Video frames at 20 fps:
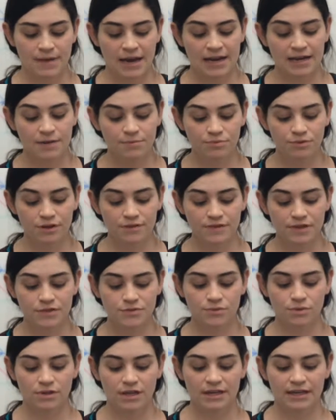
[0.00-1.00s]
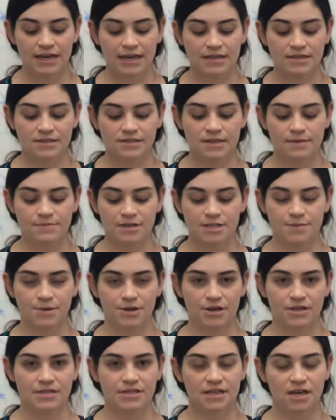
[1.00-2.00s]
Any previous role that gains them
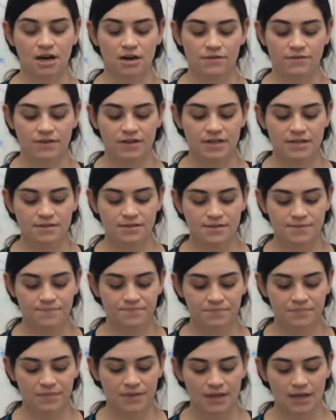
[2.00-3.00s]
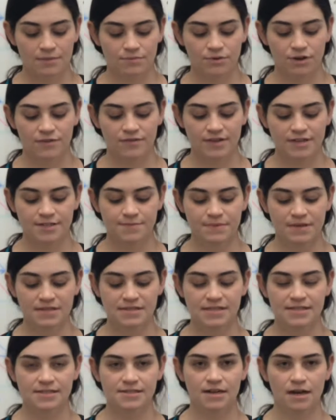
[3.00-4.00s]
experience and confidence. Previous
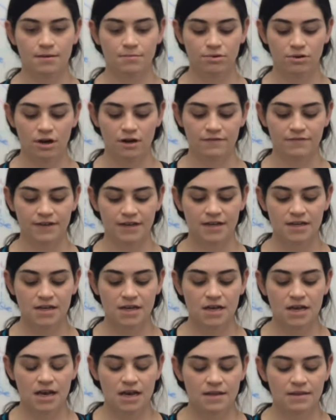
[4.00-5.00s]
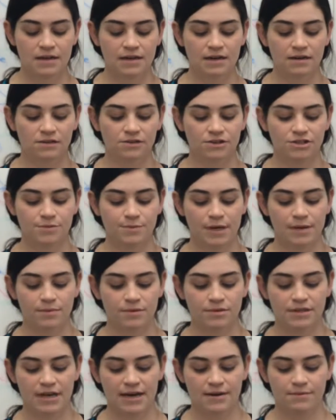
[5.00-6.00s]
business, nonprofit, they need to learn to be
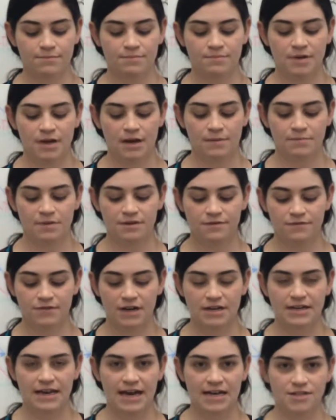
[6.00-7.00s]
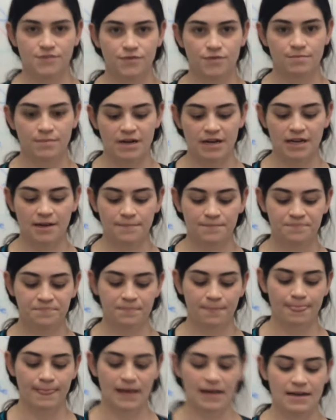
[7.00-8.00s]
able to not be afraid to ask for money.
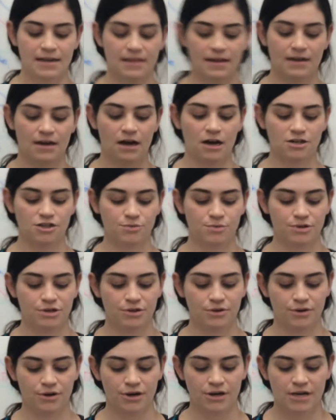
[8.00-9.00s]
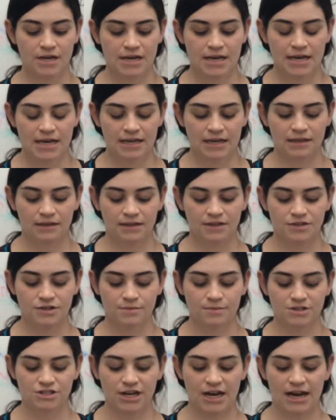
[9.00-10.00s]
And then an entrepreneur can lead to
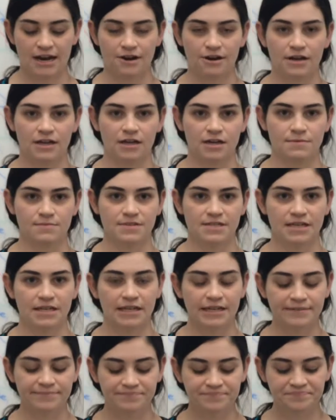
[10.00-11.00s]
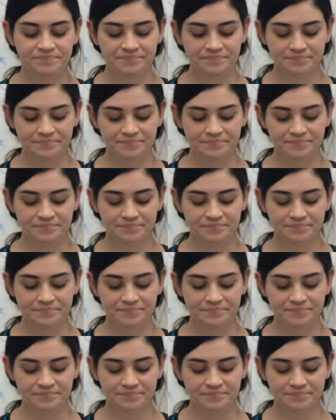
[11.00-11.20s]
a much higher income ceiling.